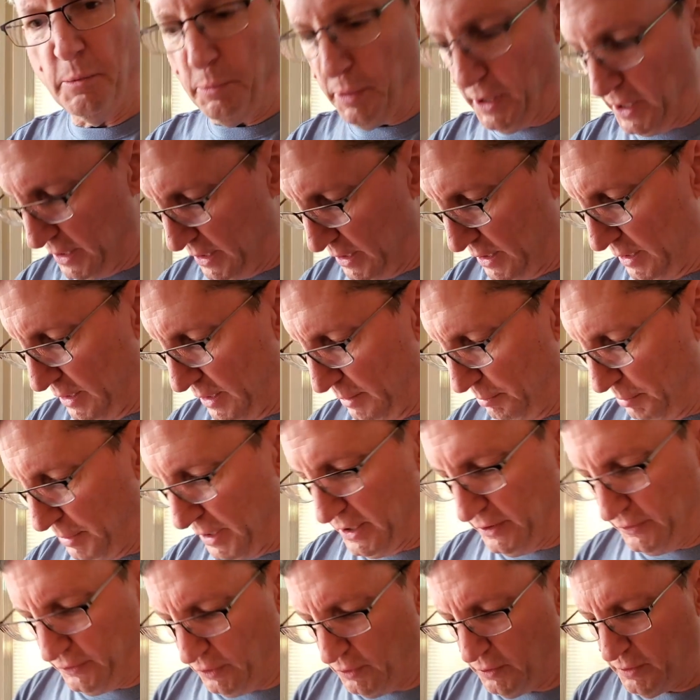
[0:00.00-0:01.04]
But yeah,
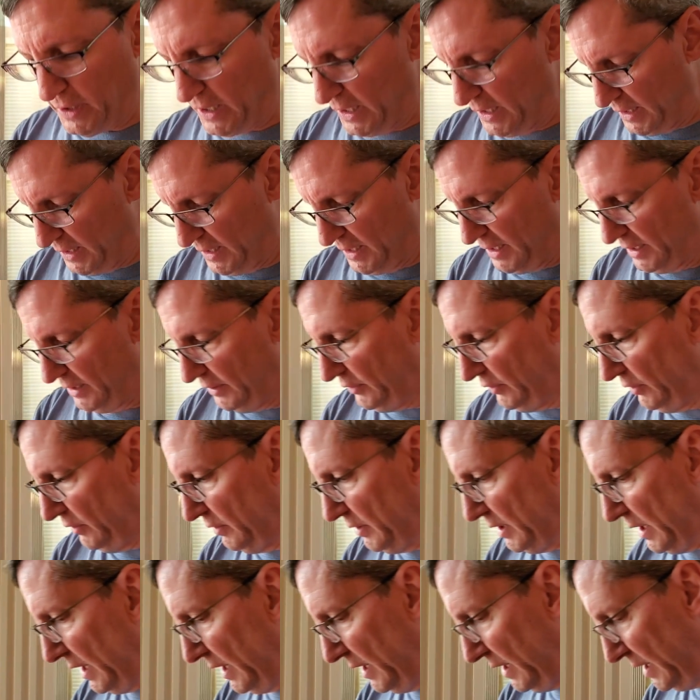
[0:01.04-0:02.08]
that's okay. Comes with okay.
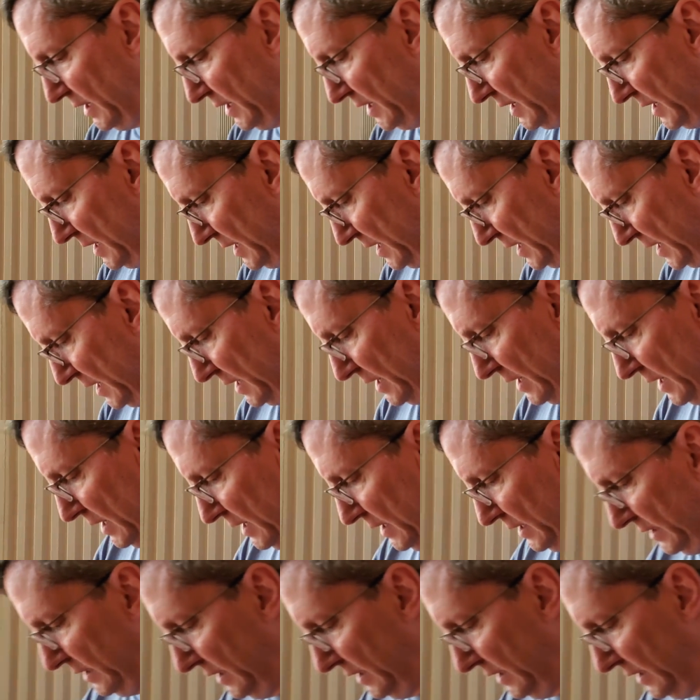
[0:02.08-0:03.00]
the territory, right?